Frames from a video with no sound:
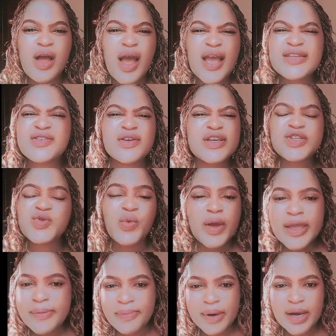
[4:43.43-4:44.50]
I saw it
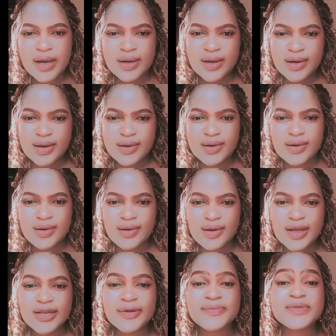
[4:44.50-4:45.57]
way back,
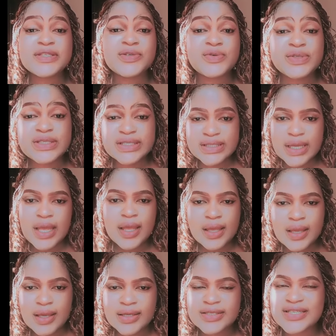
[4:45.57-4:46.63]
and I'm still
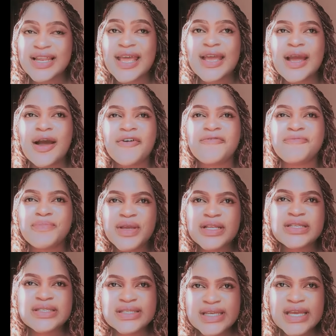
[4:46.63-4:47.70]
saying it. Like, I've
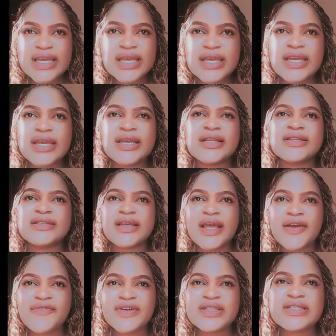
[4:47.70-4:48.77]
been saying it
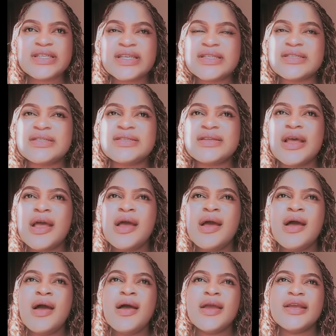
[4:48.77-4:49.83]
ever since
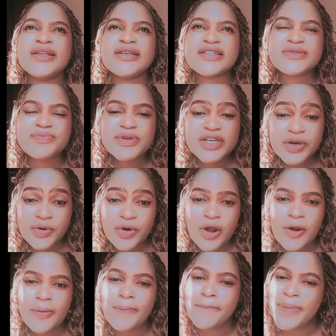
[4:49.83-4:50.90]
it has been
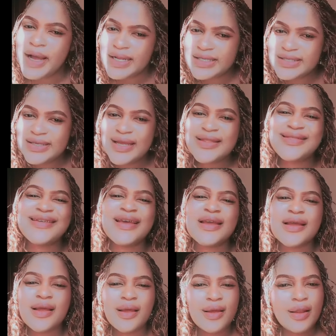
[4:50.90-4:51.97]
around. But
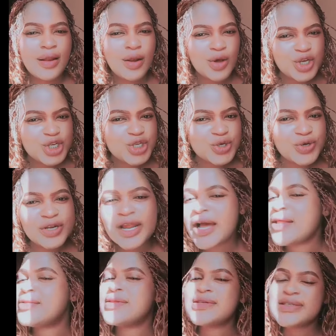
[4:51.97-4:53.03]
the lotion
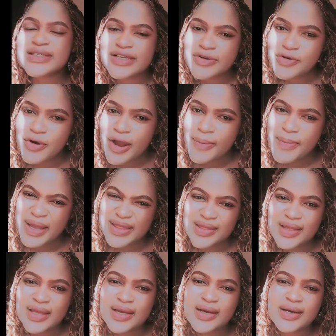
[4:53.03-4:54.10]
and the serum, I
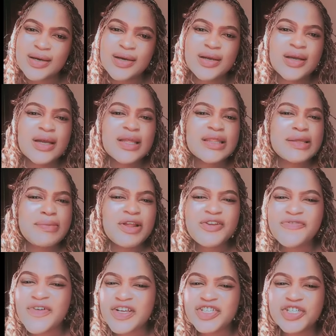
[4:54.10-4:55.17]
think the
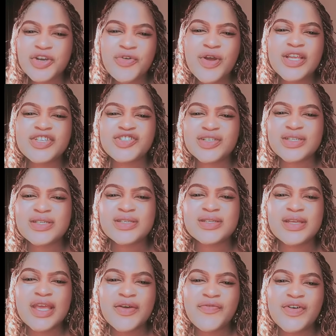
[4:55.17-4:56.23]
manufacturer
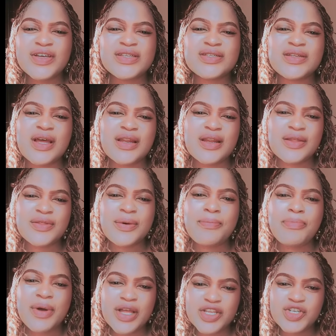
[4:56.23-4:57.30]
just gave us another
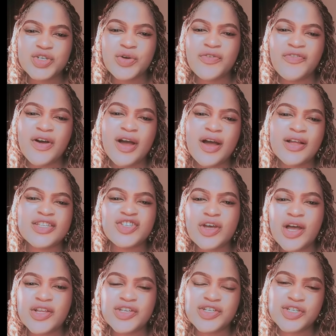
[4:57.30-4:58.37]
bunch of her
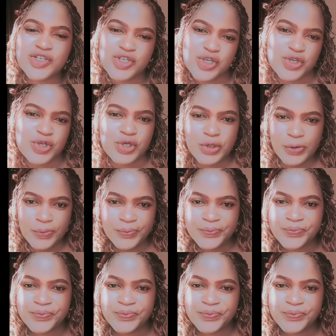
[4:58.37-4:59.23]
touch, you know?